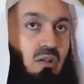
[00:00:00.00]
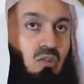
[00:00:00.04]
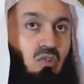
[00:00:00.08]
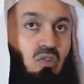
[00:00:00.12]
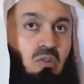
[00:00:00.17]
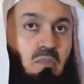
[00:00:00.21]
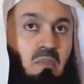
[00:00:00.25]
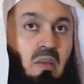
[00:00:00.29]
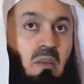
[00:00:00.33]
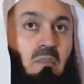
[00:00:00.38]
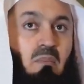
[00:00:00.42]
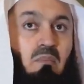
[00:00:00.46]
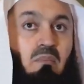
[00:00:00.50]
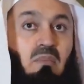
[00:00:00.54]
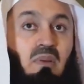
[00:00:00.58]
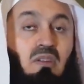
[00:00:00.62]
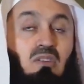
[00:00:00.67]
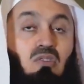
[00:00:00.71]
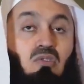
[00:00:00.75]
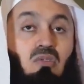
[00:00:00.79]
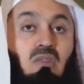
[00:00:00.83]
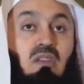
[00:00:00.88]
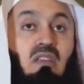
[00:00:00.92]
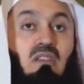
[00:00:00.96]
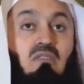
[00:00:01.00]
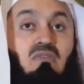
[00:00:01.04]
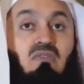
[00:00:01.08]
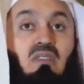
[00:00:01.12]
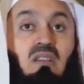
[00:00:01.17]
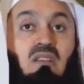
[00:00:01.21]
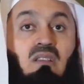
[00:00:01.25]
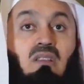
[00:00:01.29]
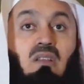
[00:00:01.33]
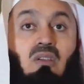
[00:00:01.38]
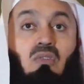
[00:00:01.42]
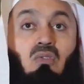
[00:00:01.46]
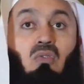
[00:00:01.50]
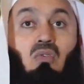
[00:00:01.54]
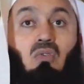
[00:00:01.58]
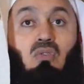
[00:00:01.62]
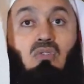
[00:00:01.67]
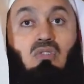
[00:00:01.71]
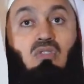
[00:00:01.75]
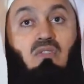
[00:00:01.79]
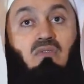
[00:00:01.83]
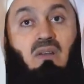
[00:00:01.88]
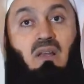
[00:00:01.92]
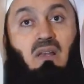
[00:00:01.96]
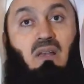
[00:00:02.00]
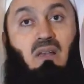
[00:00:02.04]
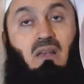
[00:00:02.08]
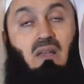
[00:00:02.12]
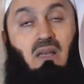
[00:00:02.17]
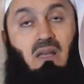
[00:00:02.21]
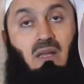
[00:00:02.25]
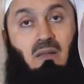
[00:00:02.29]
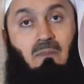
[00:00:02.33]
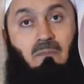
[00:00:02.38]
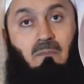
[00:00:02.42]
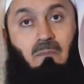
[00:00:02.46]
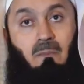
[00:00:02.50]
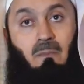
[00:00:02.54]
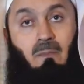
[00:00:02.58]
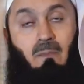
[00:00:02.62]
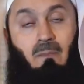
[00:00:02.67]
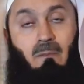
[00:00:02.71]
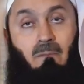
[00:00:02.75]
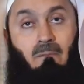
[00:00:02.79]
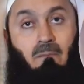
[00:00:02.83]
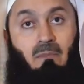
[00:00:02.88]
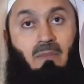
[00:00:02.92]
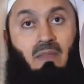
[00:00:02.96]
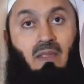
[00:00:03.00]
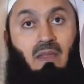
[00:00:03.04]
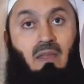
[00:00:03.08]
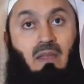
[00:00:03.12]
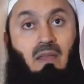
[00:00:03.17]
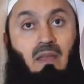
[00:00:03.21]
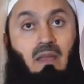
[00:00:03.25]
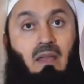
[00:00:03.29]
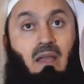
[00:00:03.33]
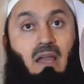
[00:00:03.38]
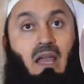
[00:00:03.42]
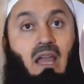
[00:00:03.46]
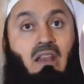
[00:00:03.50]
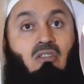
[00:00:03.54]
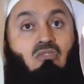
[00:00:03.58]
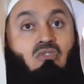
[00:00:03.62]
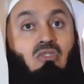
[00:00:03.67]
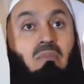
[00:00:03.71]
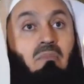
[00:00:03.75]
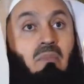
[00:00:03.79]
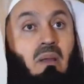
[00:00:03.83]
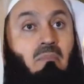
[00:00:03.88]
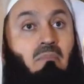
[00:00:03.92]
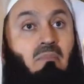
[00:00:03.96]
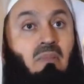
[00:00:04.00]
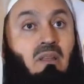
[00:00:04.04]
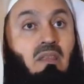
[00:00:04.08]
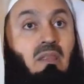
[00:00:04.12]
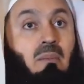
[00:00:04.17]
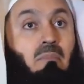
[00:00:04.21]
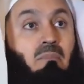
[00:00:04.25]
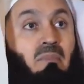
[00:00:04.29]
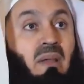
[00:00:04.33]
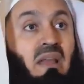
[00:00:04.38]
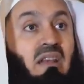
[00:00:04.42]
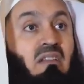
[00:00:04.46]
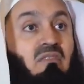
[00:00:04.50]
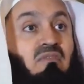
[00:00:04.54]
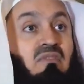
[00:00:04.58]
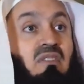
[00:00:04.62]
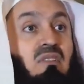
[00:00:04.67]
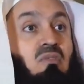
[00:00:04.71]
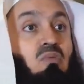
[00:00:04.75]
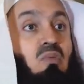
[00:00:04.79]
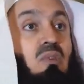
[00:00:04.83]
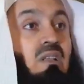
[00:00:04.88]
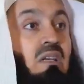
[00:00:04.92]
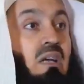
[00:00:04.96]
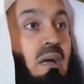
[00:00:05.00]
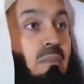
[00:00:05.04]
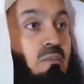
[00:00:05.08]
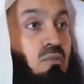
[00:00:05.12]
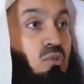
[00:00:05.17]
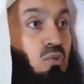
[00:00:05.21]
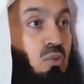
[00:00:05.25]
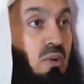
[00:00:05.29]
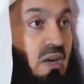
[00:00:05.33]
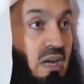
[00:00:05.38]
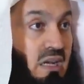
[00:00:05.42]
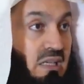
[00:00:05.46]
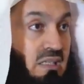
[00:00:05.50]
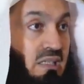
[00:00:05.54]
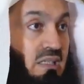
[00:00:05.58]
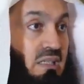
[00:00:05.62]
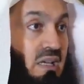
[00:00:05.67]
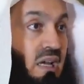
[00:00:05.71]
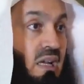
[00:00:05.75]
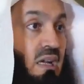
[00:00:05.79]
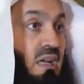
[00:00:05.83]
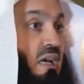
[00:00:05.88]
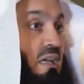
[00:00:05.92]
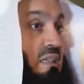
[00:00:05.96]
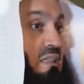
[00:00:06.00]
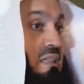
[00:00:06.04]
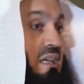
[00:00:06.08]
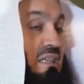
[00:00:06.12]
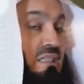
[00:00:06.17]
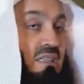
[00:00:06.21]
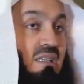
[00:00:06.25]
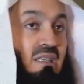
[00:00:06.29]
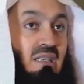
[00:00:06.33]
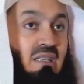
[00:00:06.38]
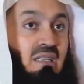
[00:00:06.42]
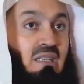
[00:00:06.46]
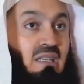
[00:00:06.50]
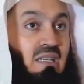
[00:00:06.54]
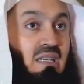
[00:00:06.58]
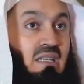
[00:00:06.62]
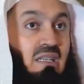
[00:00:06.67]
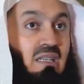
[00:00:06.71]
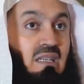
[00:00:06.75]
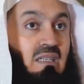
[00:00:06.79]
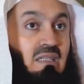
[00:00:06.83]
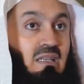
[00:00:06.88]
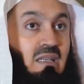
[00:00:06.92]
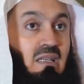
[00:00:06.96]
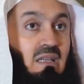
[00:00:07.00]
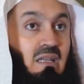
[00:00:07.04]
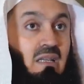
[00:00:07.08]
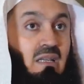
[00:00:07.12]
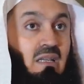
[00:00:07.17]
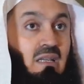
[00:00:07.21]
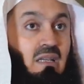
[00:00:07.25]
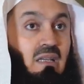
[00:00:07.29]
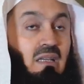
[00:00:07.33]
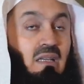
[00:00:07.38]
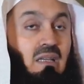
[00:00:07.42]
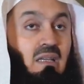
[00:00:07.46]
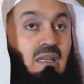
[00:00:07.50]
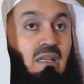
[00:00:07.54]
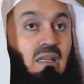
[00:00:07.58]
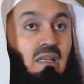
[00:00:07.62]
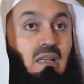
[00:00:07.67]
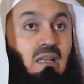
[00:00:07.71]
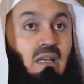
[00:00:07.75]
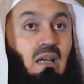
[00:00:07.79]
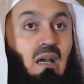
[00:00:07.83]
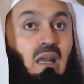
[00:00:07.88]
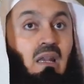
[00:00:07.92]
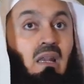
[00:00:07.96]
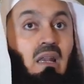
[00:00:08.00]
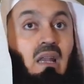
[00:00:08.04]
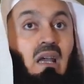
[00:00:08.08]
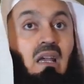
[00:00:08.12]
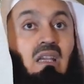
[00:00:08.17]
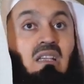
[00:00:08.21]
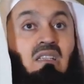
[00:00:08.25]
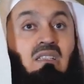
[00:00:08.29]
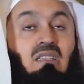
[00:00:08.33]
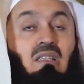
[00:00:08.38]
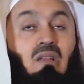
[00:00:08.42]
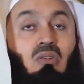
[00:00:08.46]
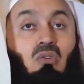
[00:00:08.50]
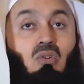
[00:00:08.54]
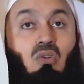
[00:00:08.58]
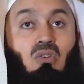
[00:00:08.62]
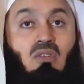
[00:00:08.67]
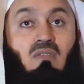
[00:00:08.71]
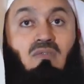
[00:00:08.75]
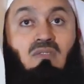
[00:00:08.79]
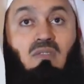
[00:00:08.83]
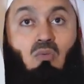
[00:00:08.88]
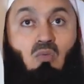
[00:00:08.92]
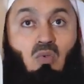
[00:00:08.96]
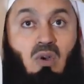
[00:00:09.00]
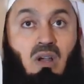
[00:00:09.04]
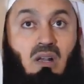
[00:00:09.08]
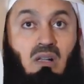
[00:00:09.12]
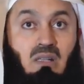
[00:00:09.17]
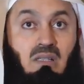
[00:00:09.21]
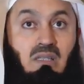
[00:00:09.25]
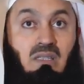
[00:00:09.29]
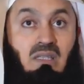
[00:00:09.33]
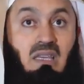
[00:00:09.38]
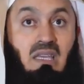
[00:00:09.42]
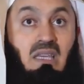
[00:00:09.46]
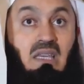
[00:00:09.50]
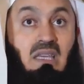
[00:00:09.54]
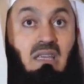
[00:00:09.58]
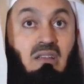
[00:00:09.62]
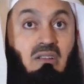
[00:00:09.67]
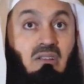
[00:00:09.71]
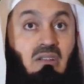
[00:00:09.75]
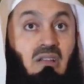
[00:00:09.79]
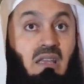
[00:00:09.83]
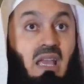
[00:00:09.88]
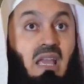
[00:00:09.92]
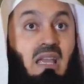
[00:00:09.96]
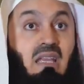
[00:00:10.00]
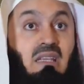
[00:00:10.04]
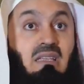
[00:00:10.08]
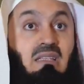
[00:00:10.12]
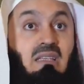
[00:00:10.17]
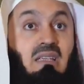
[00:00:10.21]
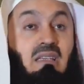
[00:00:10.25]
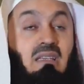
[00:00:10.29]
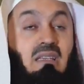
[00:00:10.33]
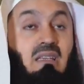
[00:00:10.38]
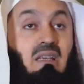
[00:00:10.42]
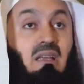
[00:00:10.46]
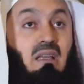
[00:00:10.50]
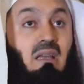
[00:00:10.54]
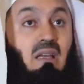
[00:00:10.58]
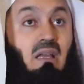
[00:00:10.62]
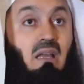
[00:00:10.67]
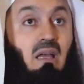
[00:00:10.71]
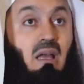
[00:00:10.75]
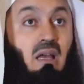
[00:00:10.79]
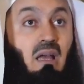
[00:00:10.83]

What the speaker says: Remember to give in the cause of Allah, and remember the benefit will come to us. Allah doesn't need it. Allah is the Lord of the worlds. He created